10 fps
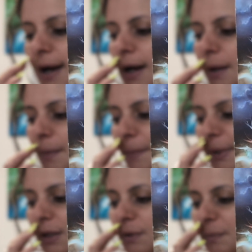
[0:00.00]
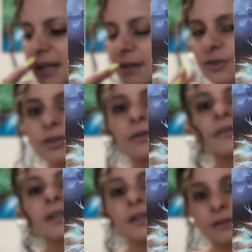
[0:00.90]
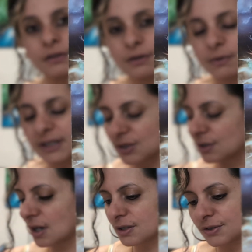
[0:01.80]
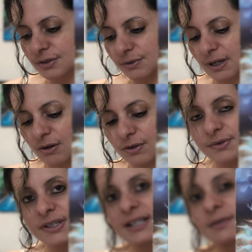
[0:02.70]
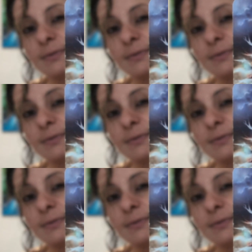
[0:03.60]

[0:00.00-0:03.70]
Um, you know, making sure that you're going to the doctor and doing all those things.